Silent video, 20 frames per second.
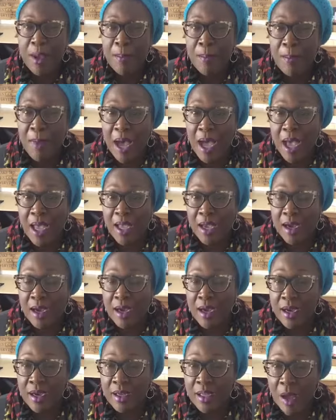
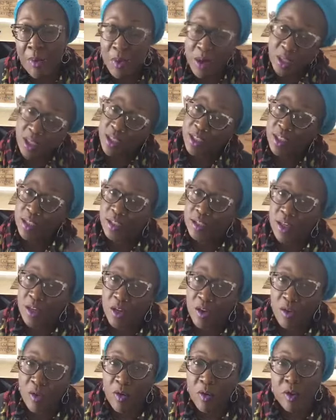I wanted
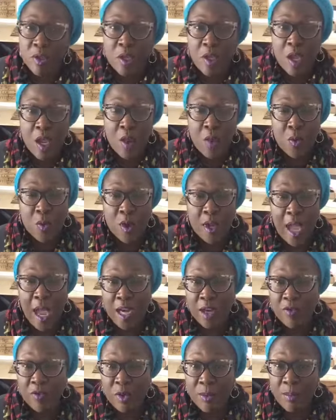to, kind
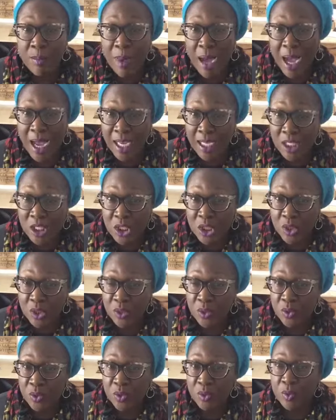of remind
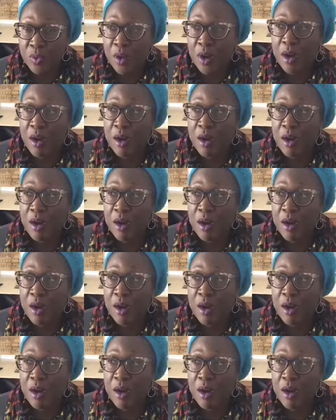you